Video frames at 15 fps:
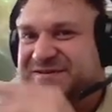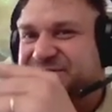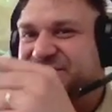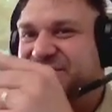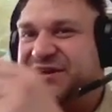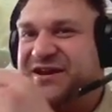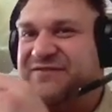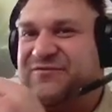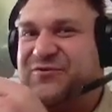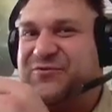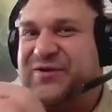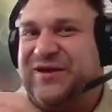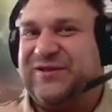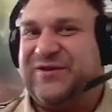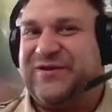We're going to have a
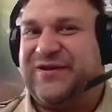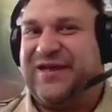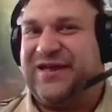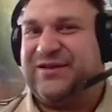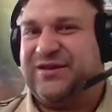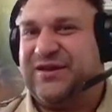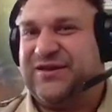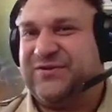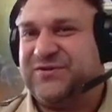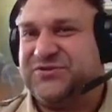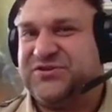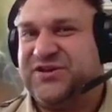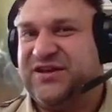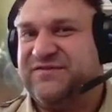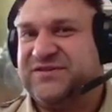quick look at your
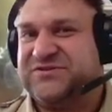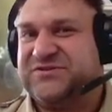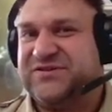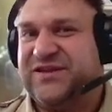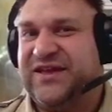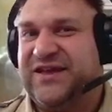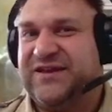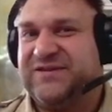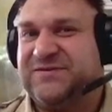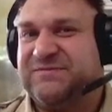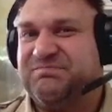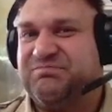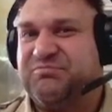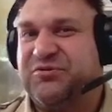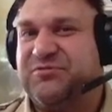shade vessel. It
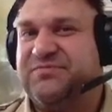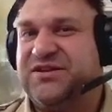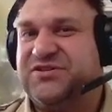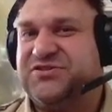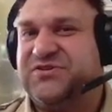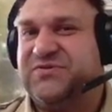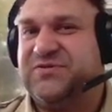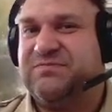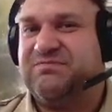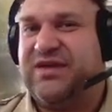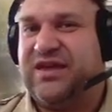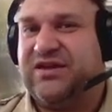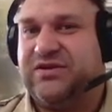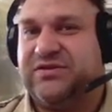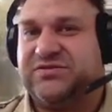permits you to
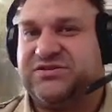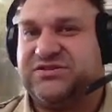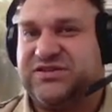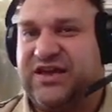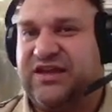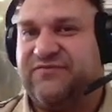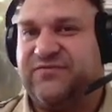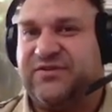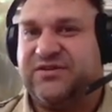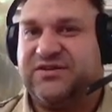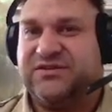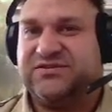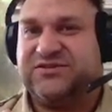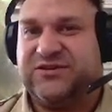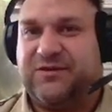make your siphon,
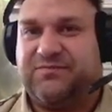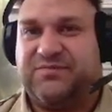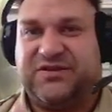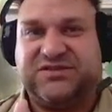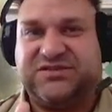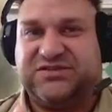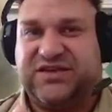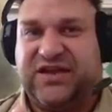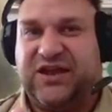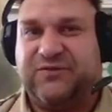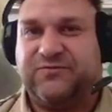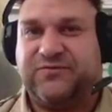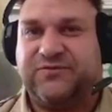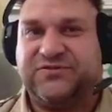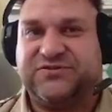sip, and stain
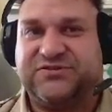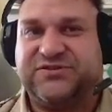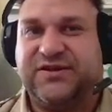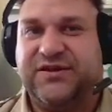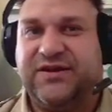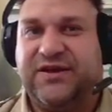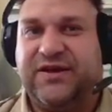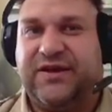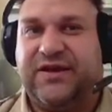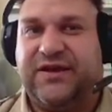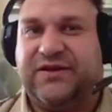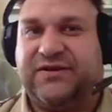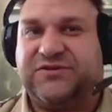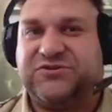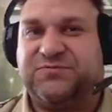rolls.
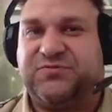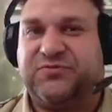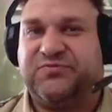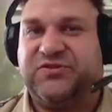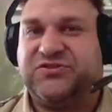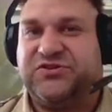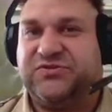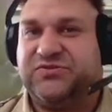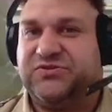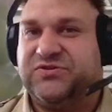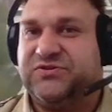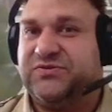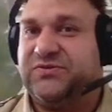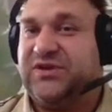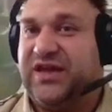It also permits you to
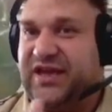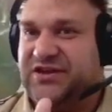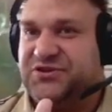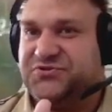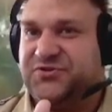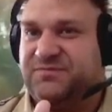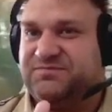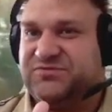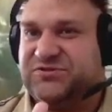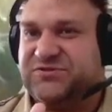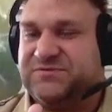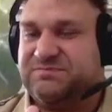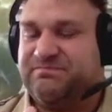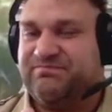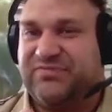do cantrips,
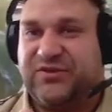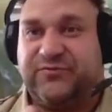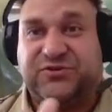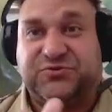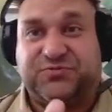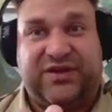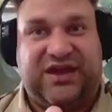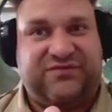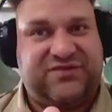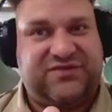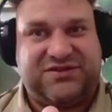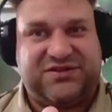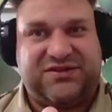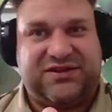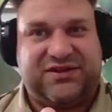which we haven't
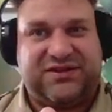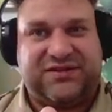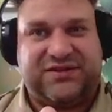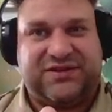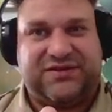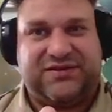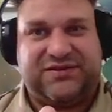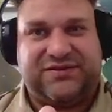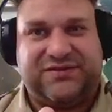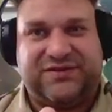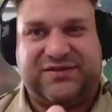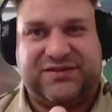done yet in the